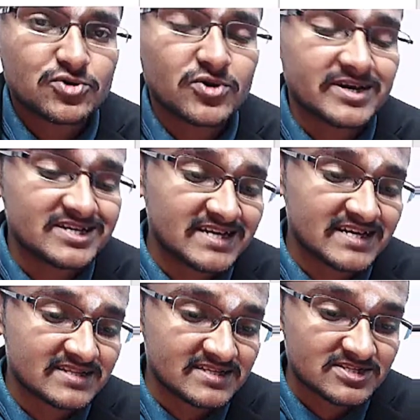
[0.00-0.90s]
To
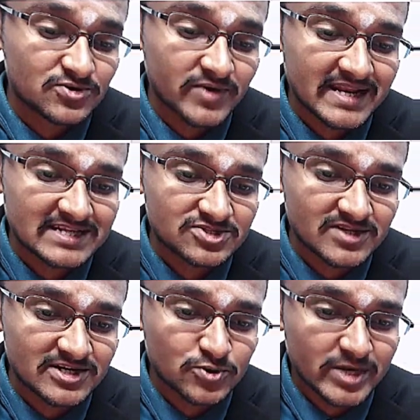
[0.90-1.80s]
understand this, you can
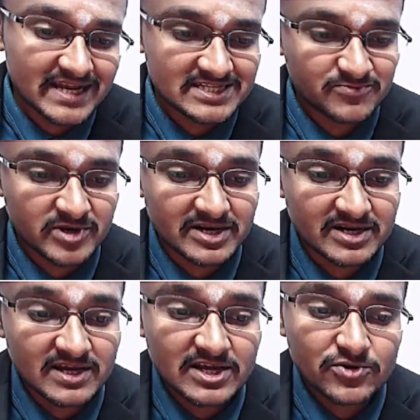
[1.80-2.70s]
actually do an
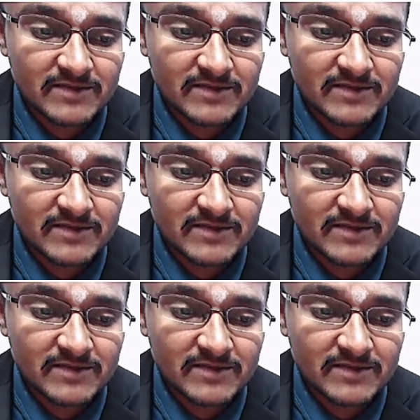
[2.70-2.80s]
experiment.